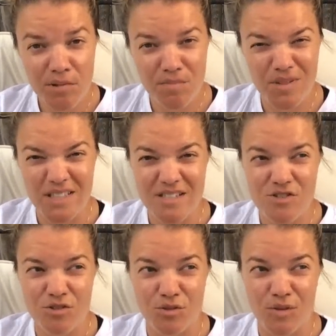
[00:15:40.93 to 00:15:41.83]
but
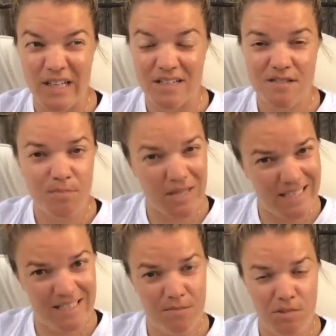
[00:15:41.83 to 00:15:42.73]
to
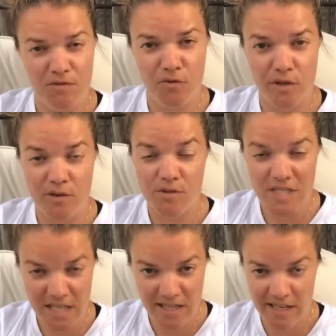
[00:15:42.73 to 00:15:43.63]
explain it before you
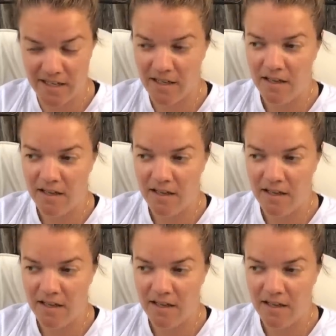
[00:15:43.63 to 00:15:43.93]
see that,